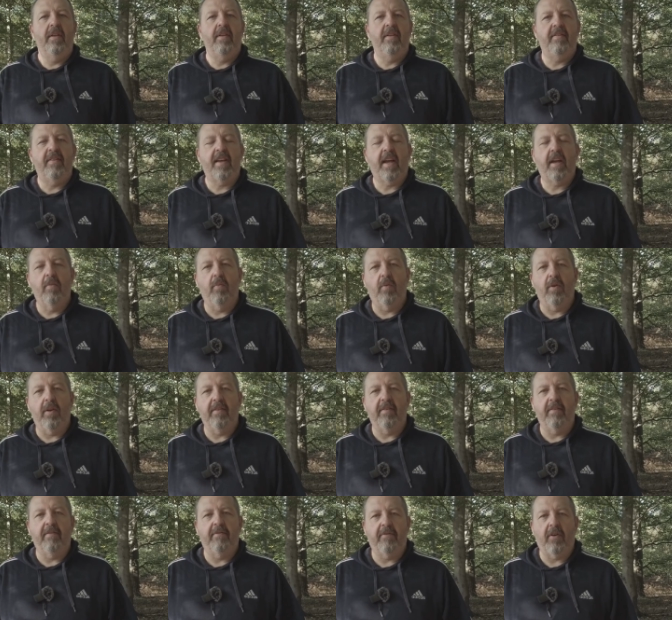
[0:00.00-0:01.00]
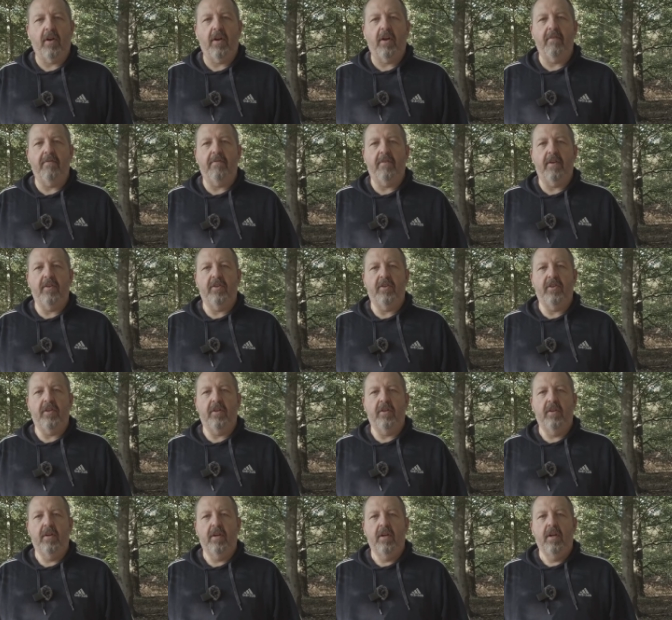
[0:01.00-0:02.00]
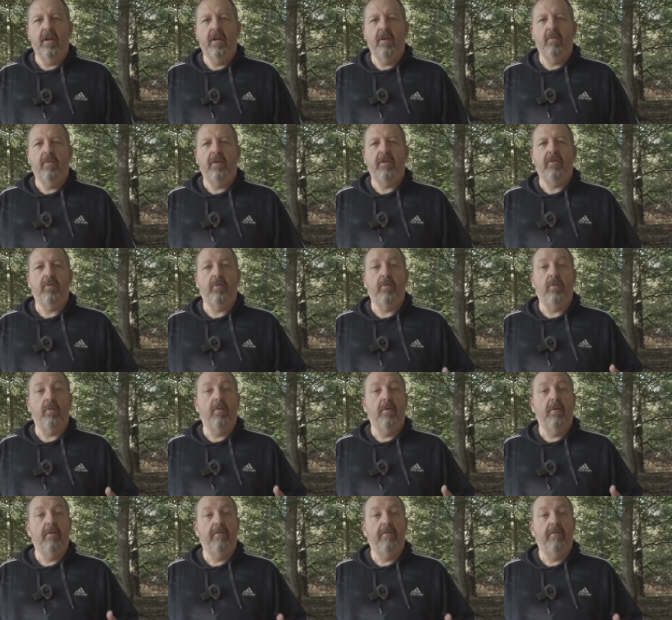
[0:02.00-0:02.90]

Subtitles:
The second one is the follow function, which will